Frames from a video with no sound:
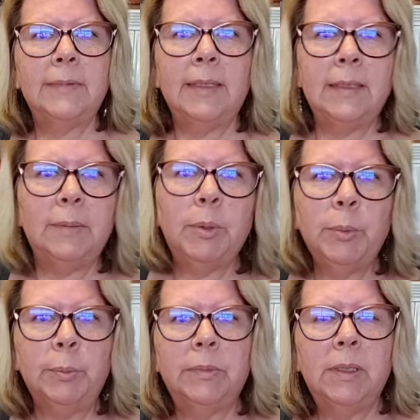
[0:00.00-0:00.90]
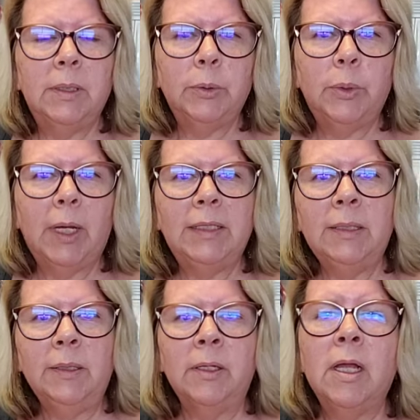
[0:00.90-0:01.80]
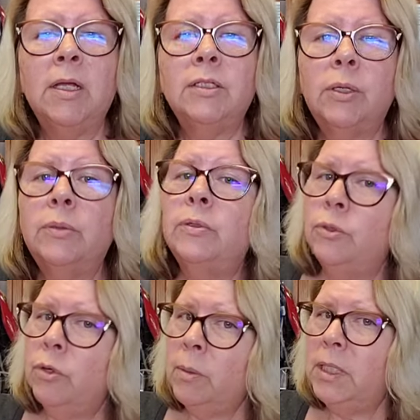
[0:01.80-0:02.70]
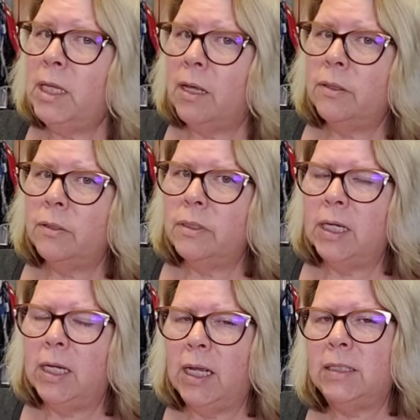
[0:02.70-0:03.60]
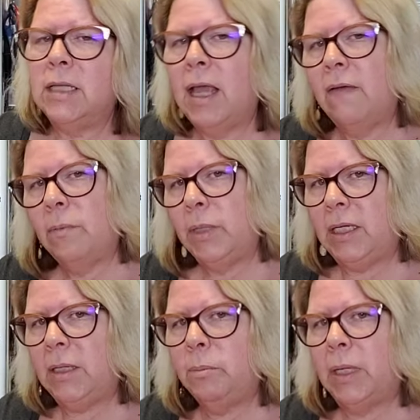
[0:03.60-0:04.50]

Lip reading: And then boom, we got dinner. So normally on Thursday nights I have a meeting,